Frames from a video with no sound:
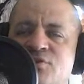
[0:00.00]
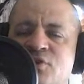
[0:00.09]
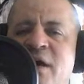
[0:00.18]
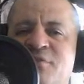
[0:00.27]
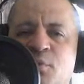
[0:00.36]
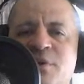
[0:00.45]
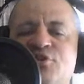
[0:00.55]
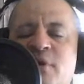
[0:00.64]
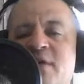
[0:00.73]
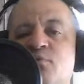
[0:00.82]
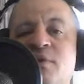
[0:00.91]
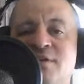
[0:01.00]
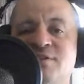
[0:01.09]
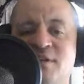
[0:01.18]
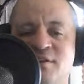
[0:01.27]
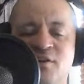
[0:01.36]
have to retract what I
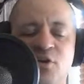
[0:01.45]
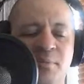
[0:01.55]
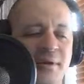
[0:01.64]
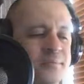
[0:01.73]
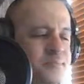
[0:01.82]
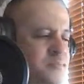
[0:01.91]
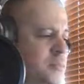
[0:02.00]
said a little bit,